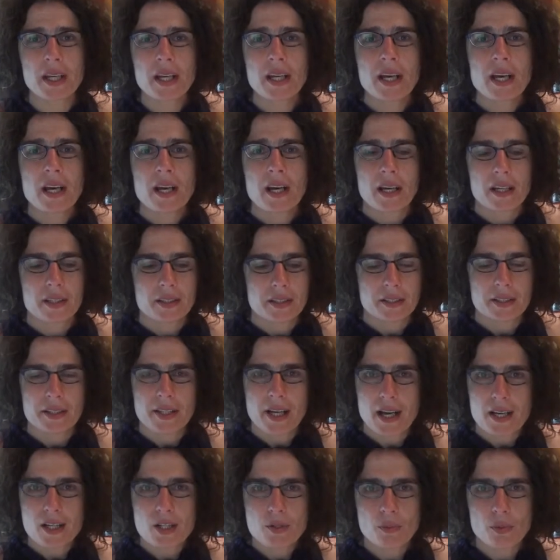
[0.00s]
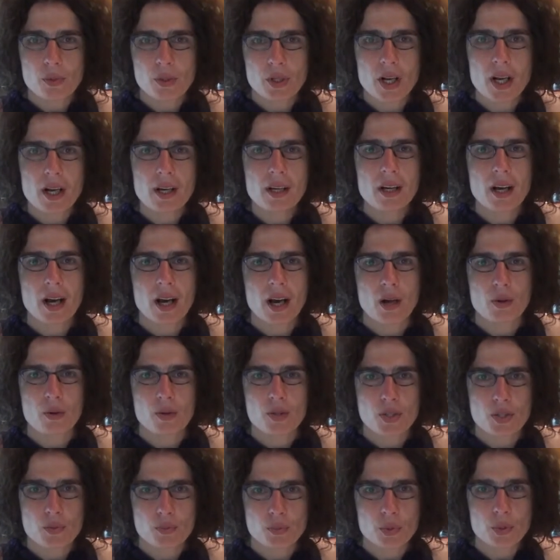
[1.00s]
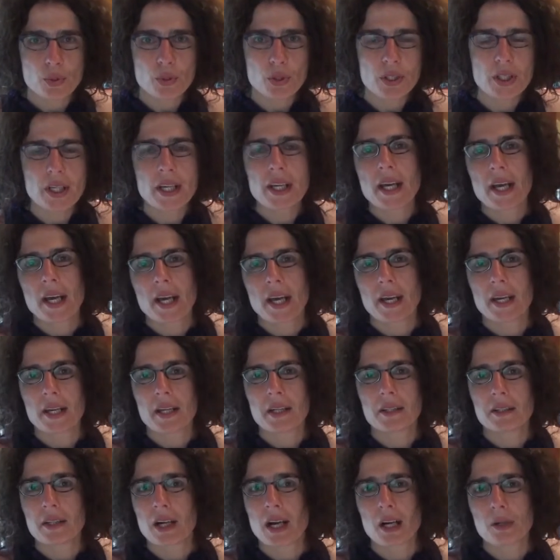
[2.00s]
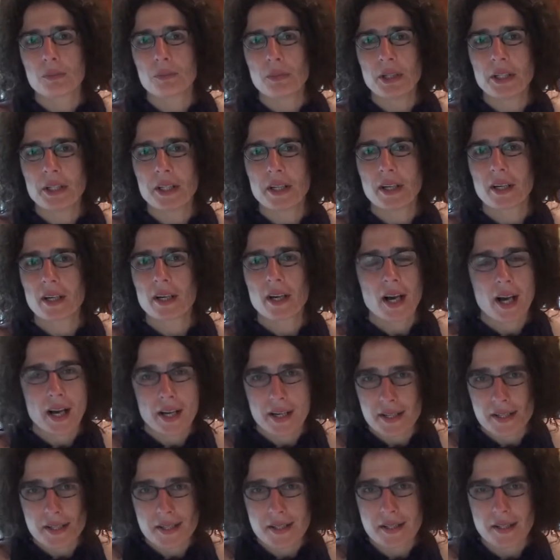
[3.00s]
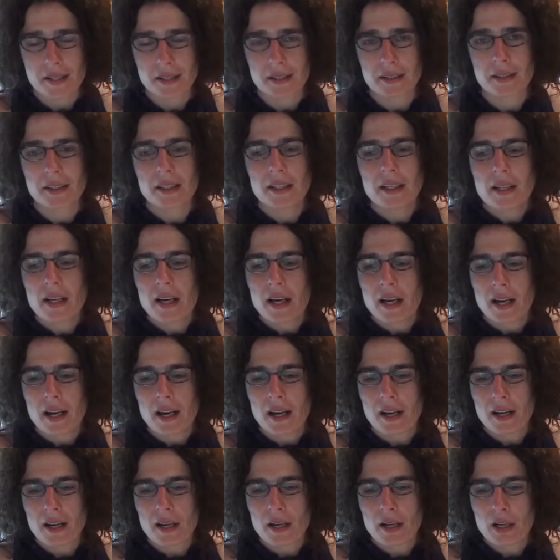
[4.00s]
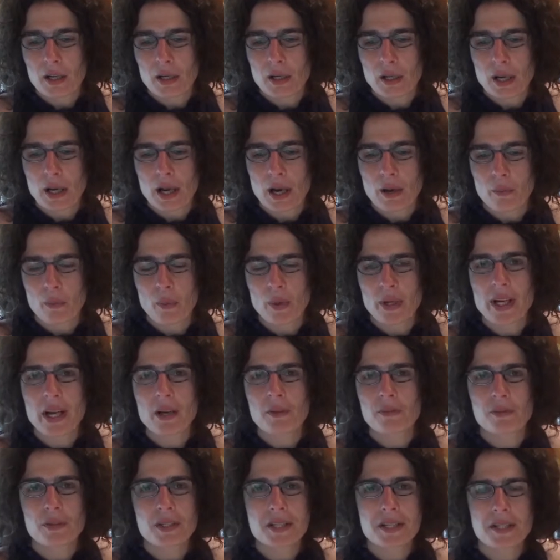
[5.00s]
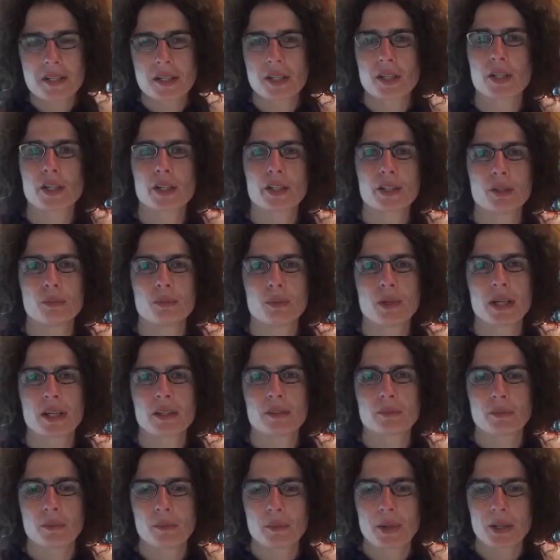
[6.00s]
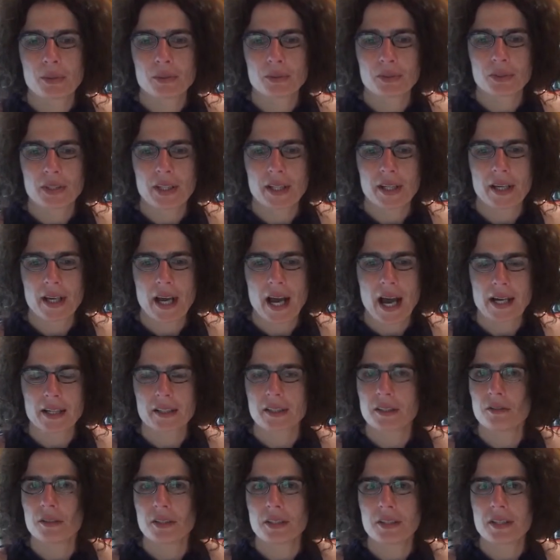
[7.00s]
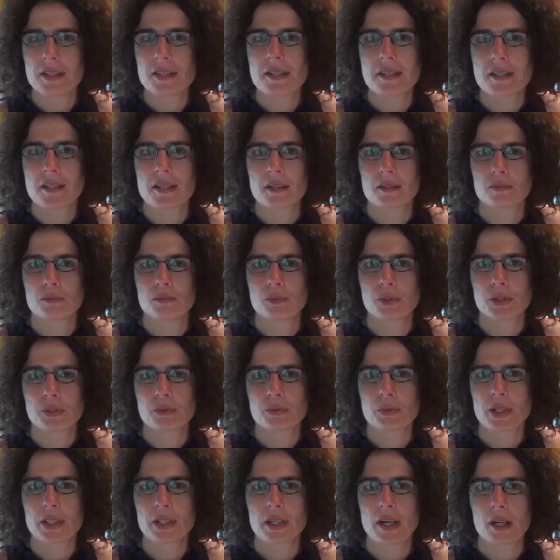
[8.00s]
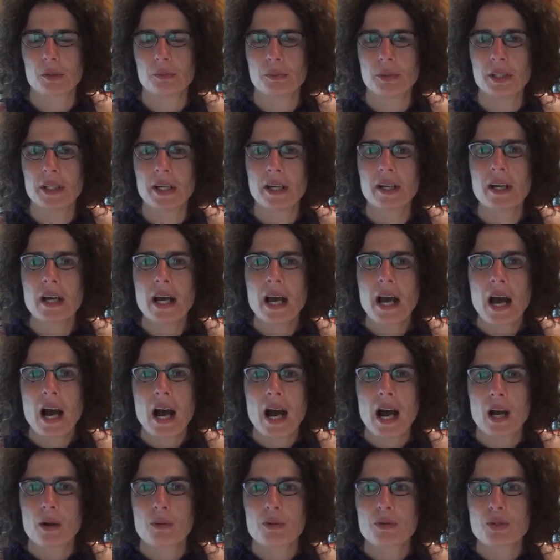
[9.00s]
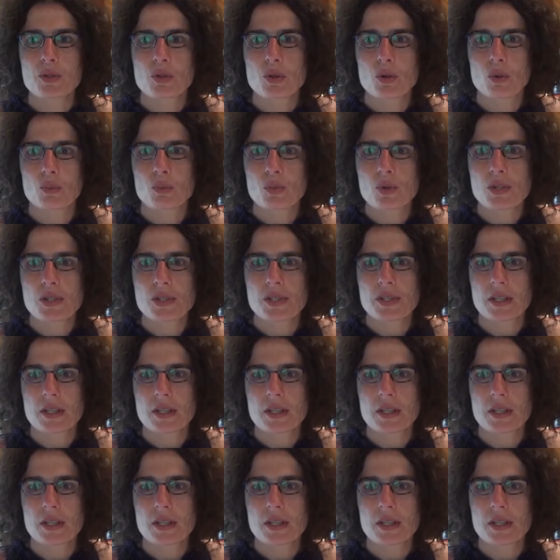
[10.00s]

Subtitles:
the diaspora, our Spurk, and Armenia, Hayastan. When I first heard about the activities of Birthright Armenia, I was almost